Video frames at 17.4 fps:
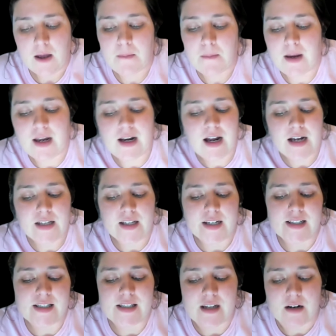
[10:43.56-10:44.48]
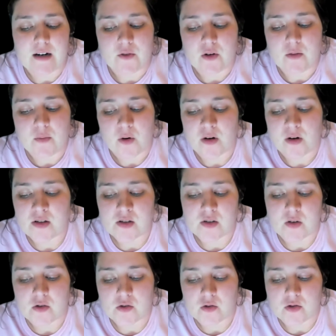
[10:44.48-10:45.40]
Maid highlights several important
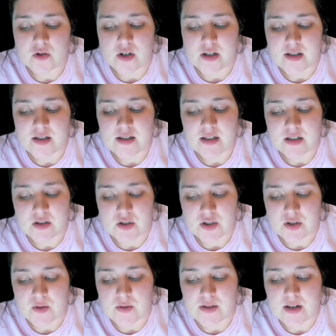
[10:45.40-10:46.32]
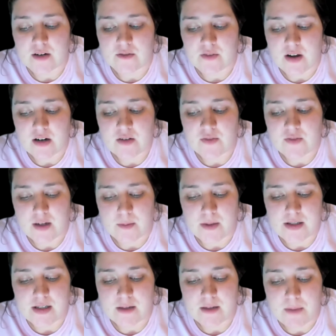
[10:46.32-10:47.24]
social justice issues that affect
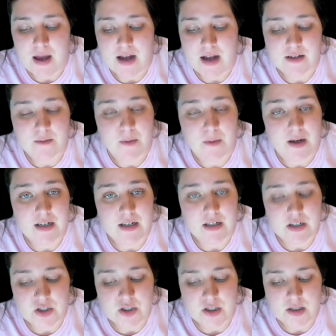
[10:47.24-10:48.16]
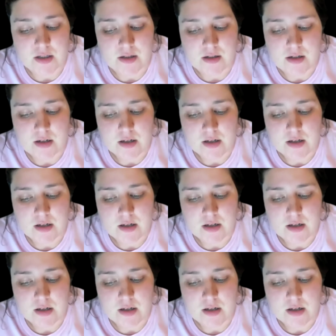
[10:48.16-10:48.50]
families impacted by addiction.